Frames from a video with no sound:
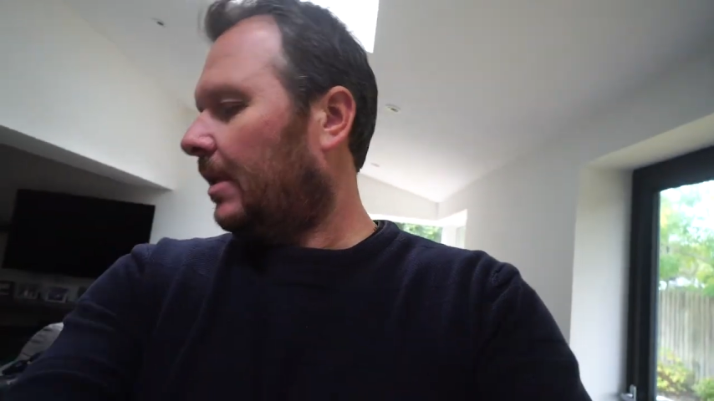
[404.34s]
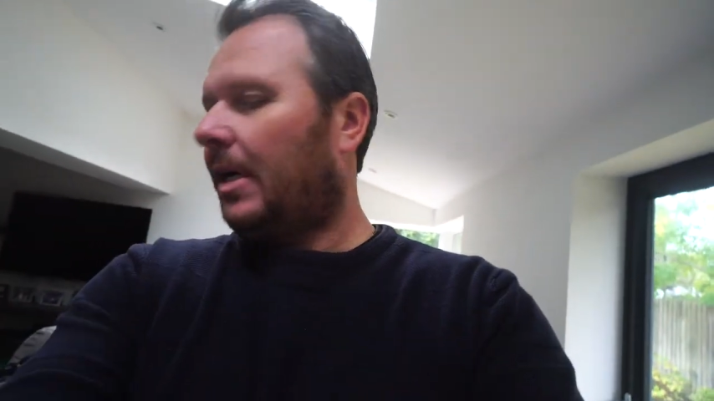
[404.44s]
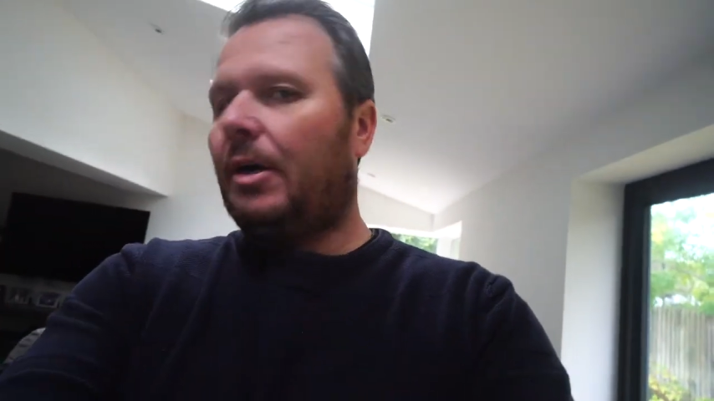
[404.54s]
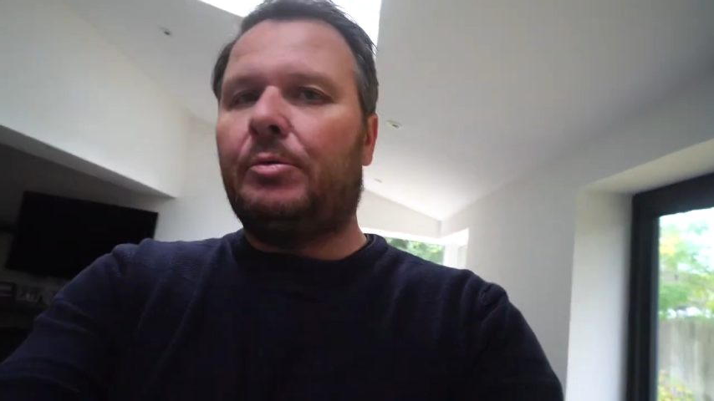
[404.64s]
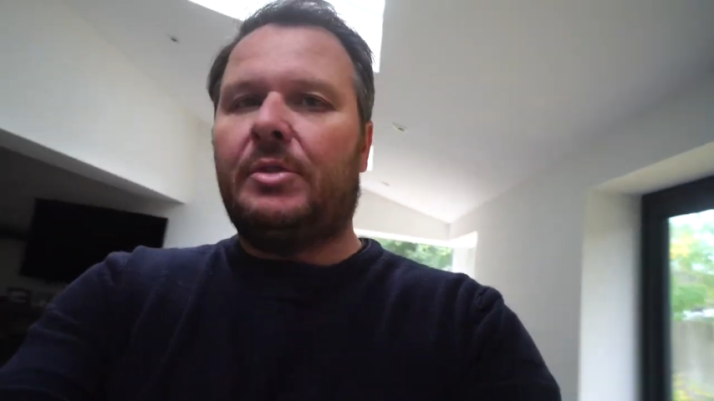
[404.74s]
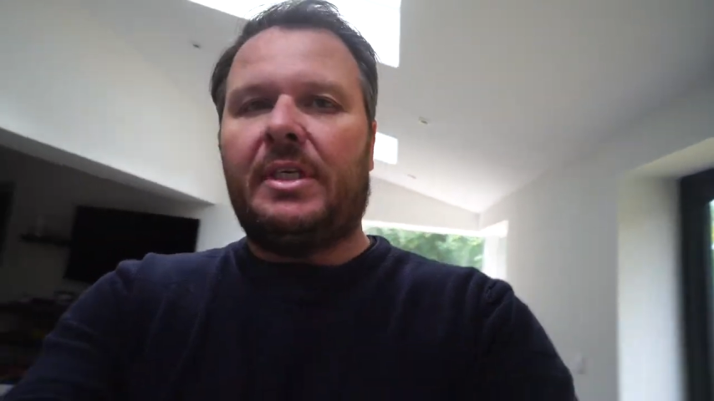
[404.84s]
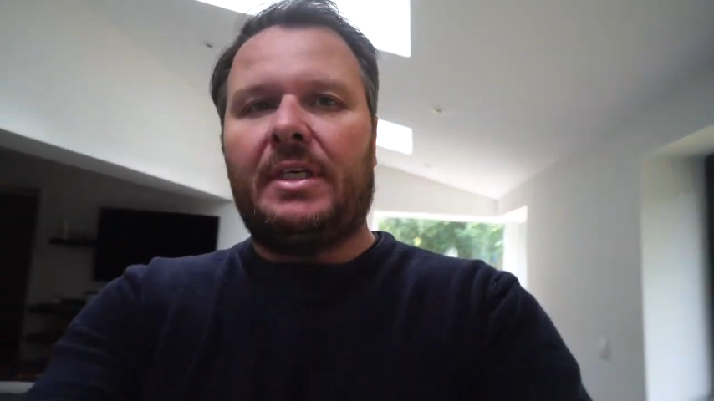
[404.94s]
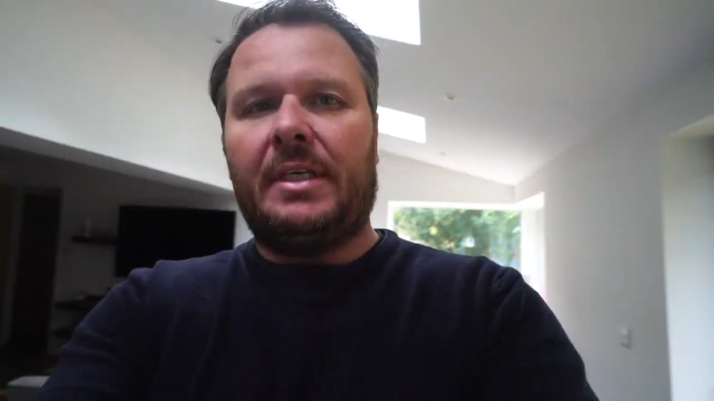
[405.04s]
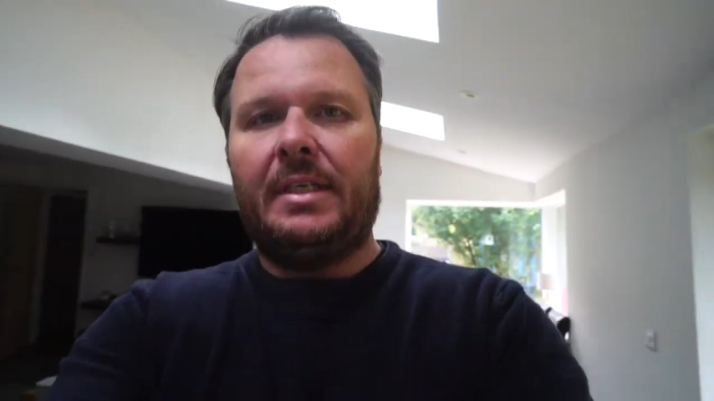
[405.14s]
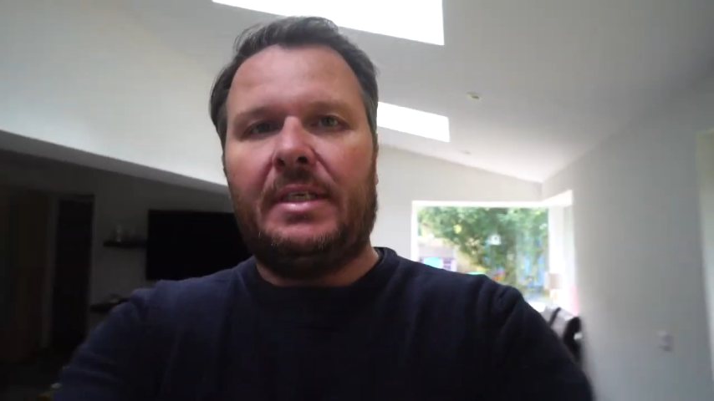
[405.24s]
cold
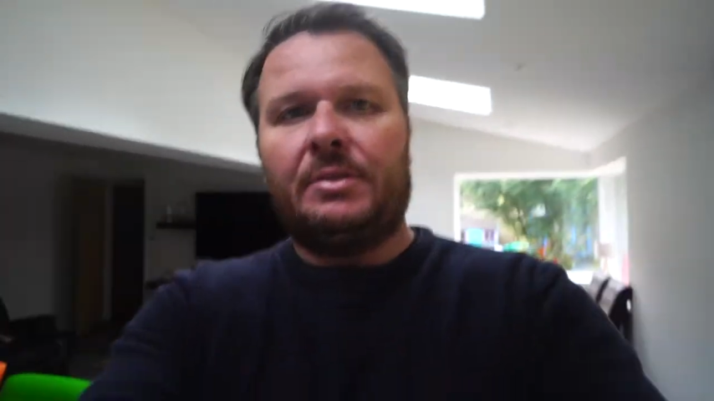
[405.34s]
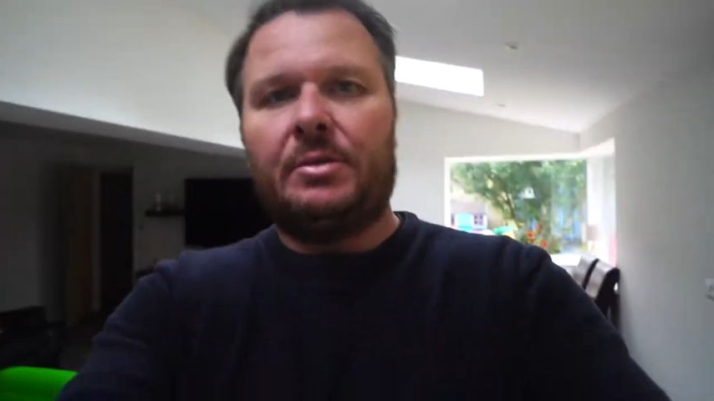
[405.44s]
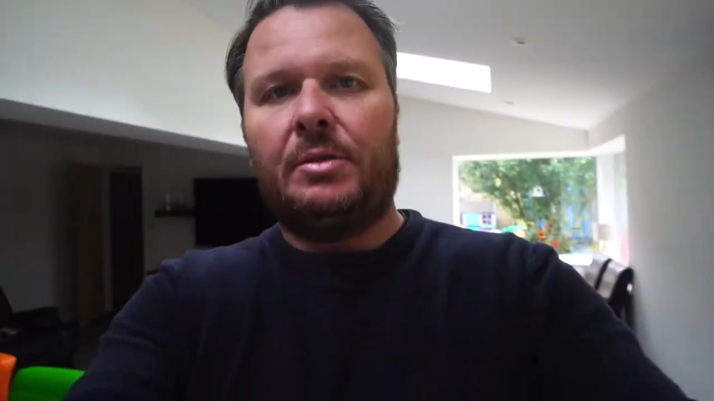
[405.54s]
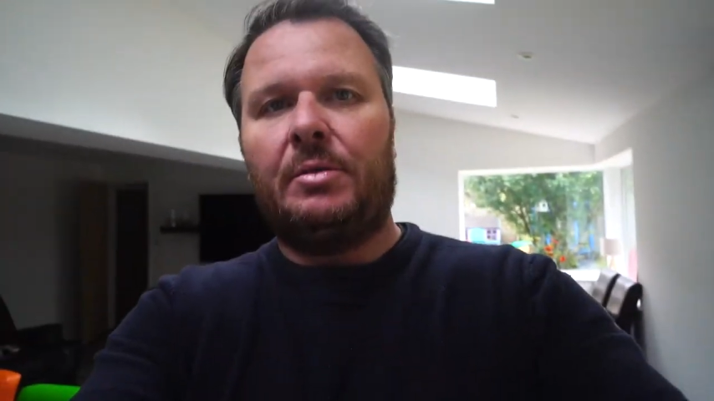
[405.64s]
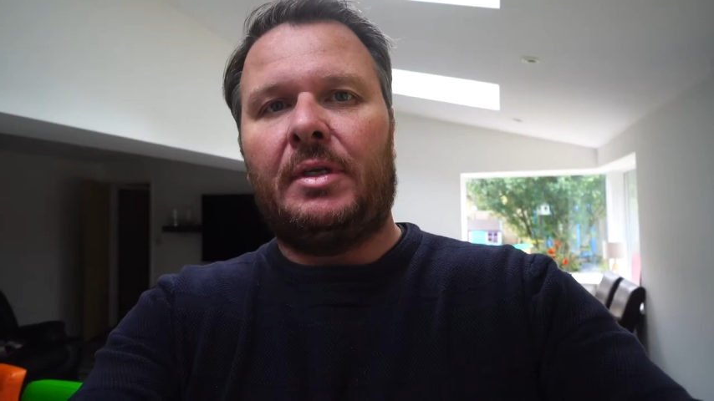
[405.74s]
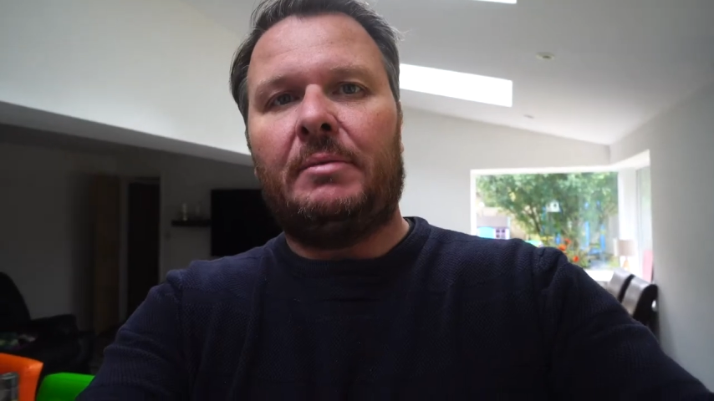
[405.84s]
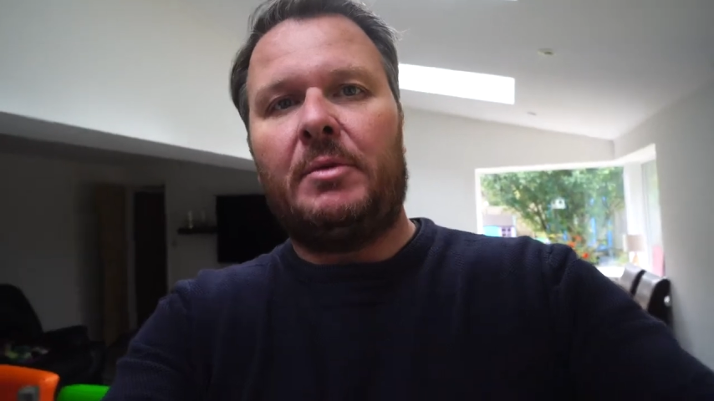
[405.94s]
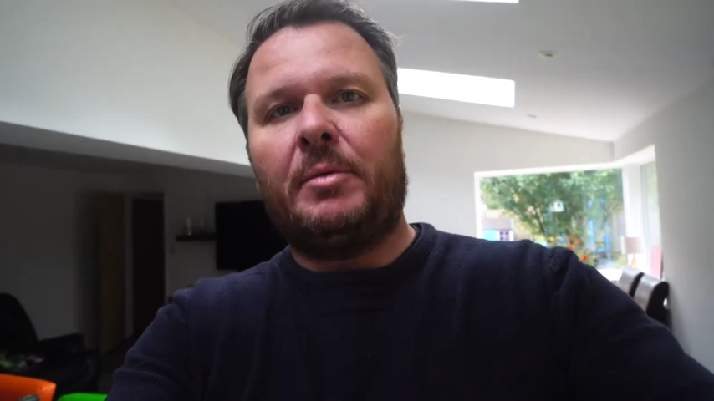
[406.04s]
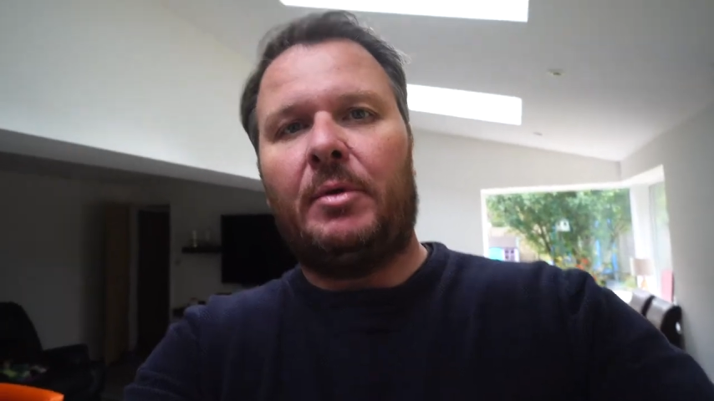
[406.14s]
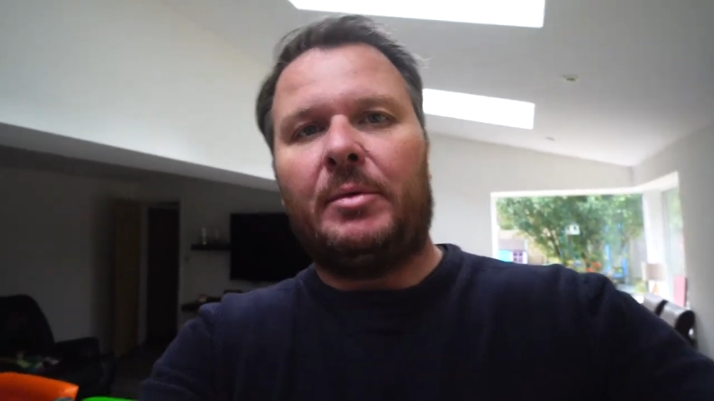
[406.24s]
tea into an
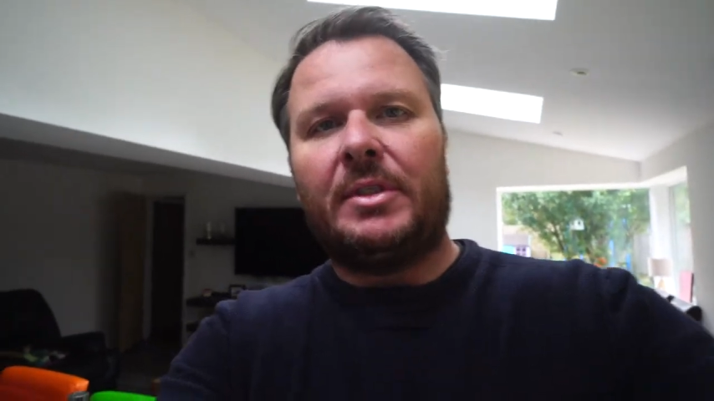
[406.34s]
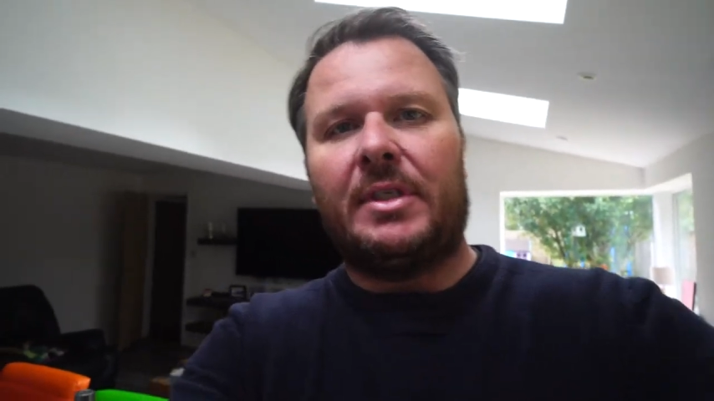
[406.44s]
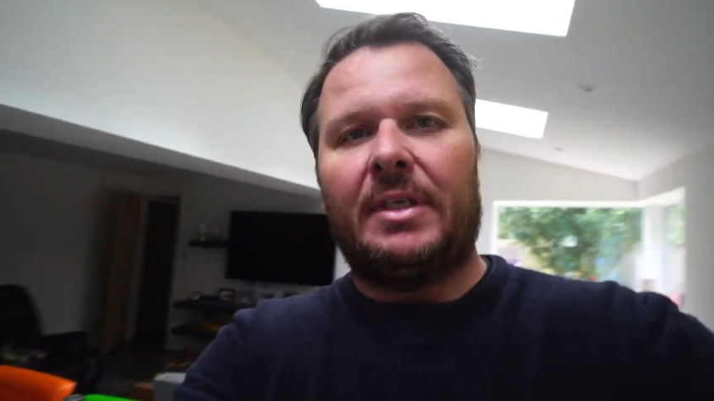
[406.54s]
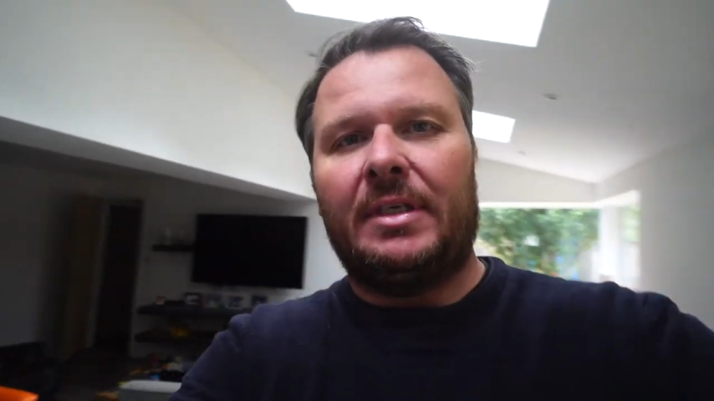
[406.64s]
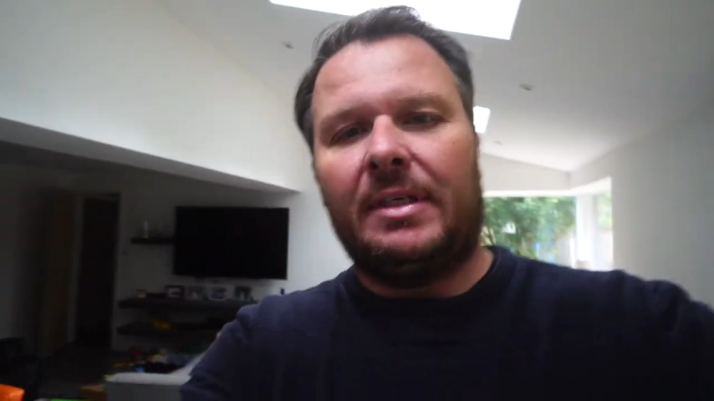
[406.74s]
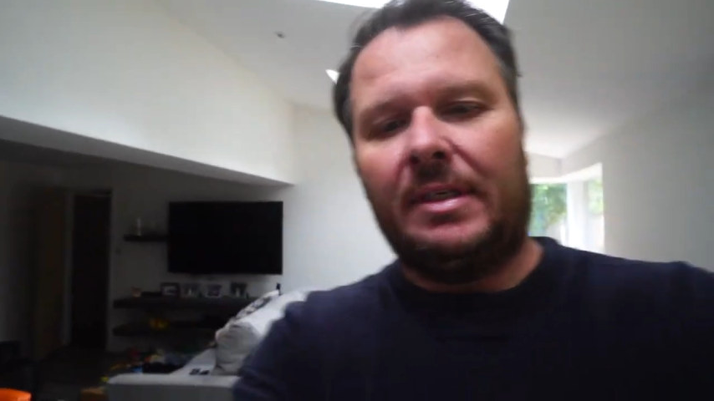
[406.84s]
empty bottle of whiskey.